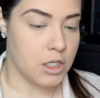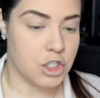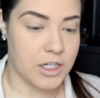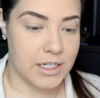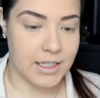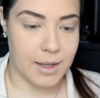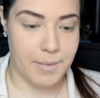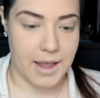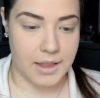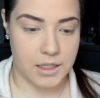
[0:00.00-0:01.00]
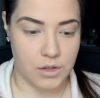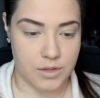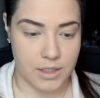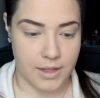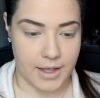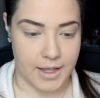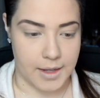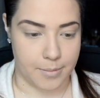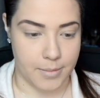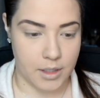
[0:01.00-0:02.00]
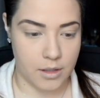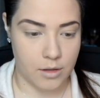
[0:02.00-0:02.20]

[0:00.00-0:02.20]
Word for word: Shade and Light palette. You can see that I am